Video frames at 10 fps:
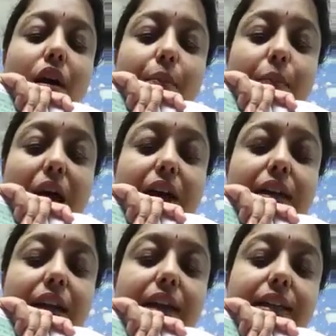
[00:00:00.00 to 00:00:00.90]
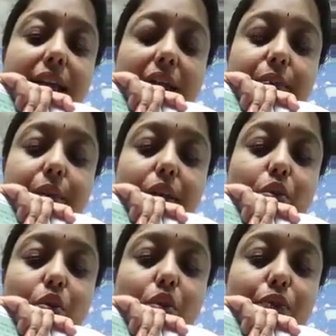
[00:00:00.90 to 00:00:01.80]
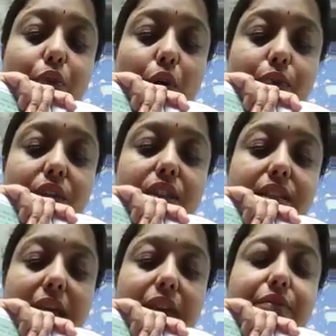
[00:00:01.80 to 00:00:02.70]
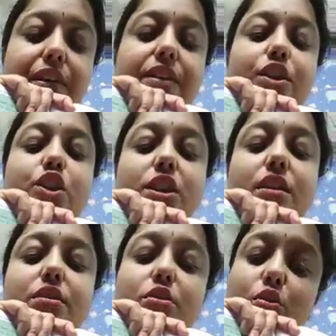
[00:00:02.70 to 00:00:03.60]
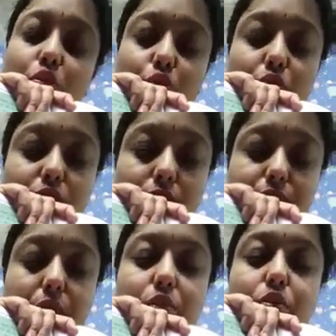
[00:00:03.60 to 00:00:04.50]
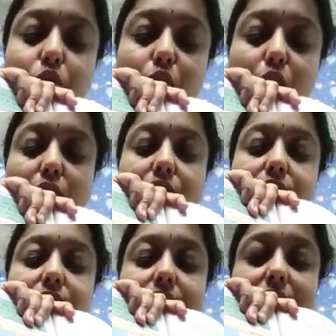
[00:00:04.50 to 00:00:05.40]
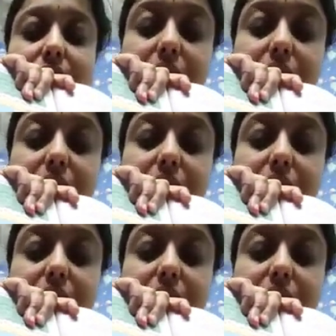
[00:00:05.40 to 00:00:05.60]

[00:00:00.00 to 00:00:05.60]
plantlet can be grown from these adventitious roots. So these are